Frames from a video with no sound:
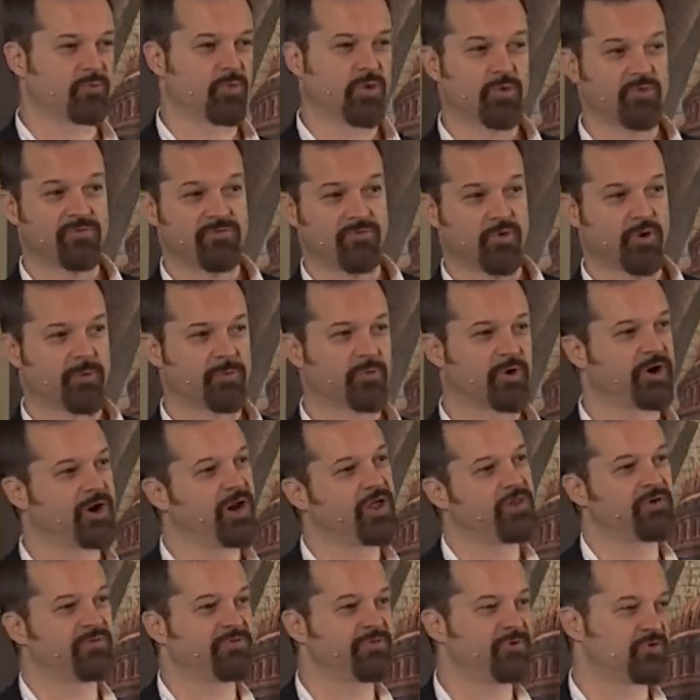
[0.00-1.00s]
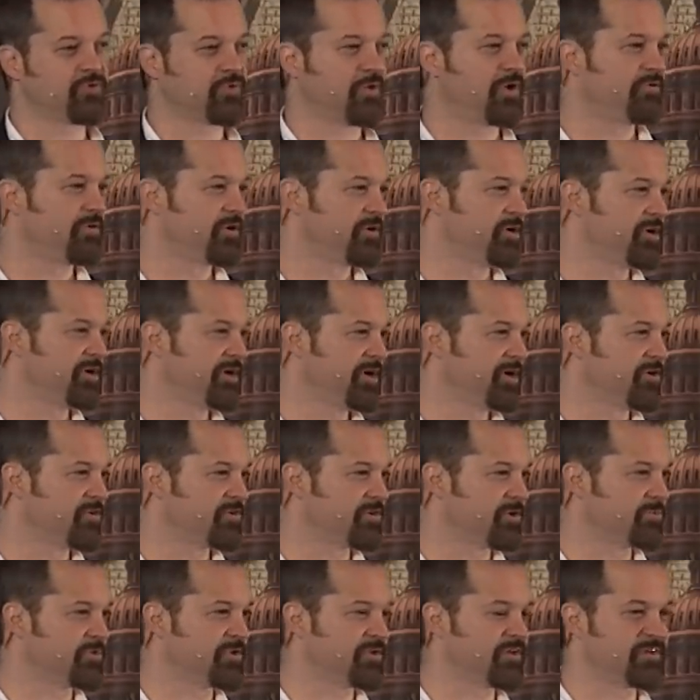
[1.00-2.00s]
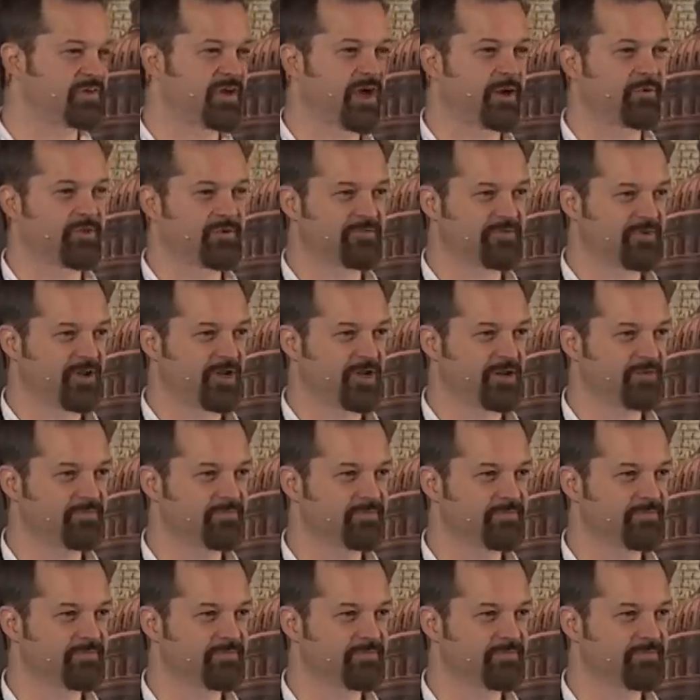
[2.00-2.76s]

one form or another for twelve hundred years up to the time of the flood.